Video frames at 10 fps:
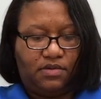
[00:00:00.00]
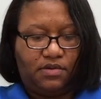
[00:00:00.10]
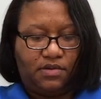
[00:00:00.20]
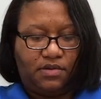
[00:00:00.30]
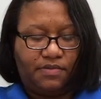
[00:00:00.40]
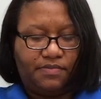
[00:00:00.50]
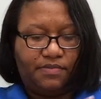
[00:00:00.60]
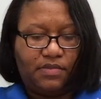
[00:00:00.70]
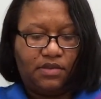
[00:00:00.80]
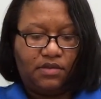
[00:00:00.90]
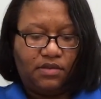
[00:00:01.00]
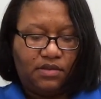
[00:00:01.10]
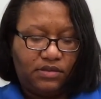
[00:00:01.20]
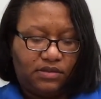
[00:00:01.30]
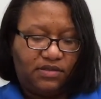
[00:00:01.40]

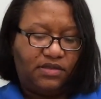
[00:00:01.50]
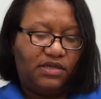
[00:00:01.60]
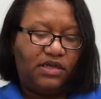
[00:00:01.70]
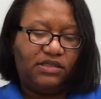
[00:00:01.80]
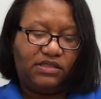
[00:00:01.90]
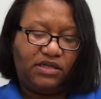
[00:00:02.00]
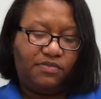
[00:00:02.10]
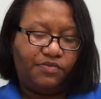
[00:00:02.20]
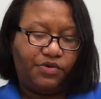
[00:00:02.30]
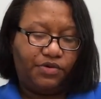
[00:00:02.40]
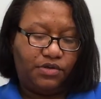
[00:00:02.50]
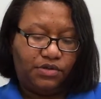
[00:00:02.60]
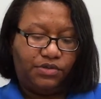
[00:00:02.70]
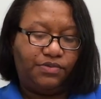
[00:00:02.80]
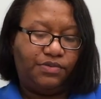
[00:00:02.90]
Alright, so the next step we're going to
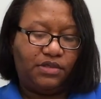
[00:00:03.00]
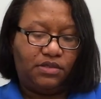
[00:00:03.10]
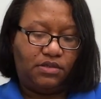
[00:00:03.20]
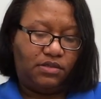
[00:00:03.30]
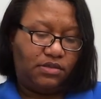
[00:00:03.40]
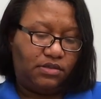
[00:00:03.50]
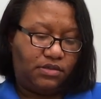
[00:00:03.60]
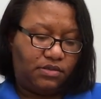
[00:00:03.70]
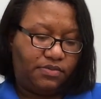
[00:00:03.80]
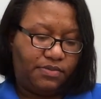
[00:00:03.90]
do is